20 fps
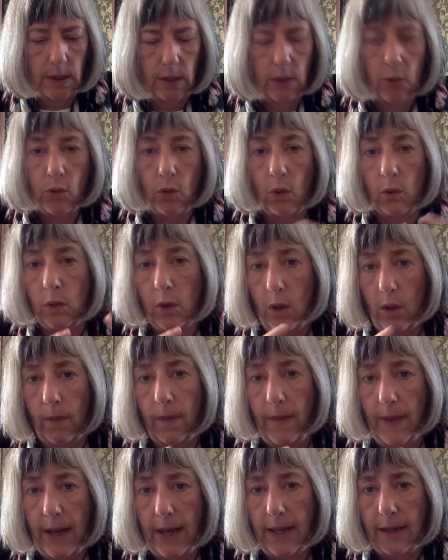Draw
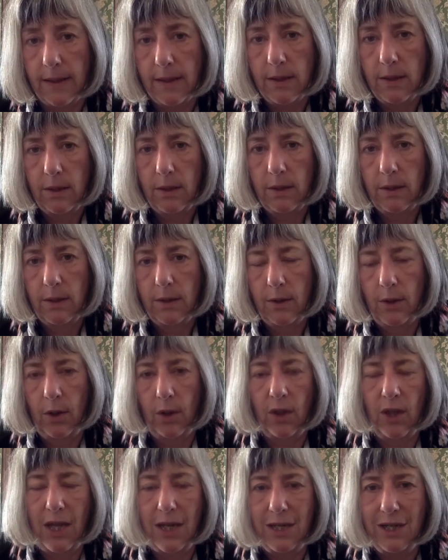on that
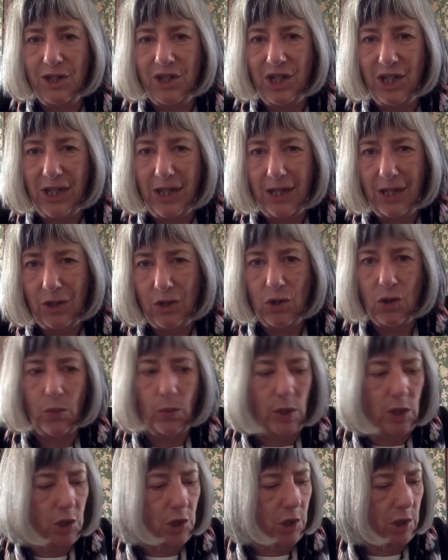earth energy
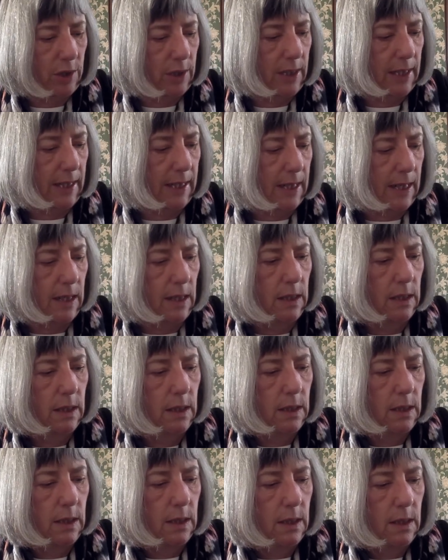intuition here,
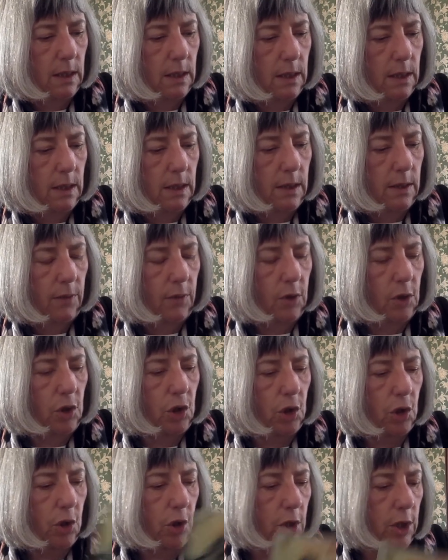the
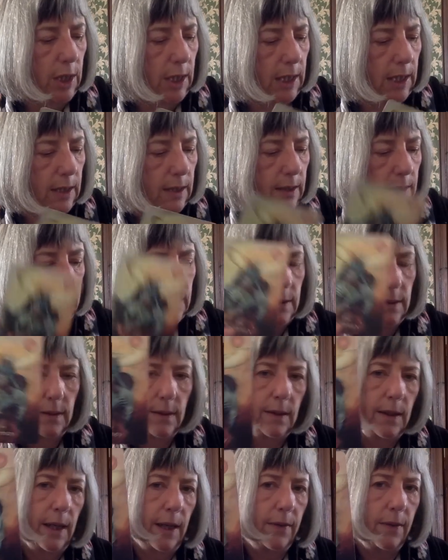journey
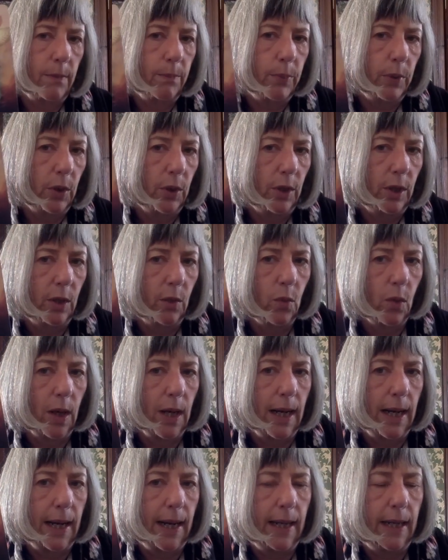and the beauty
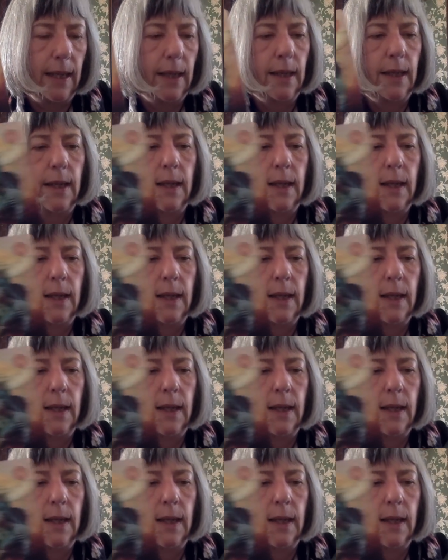way.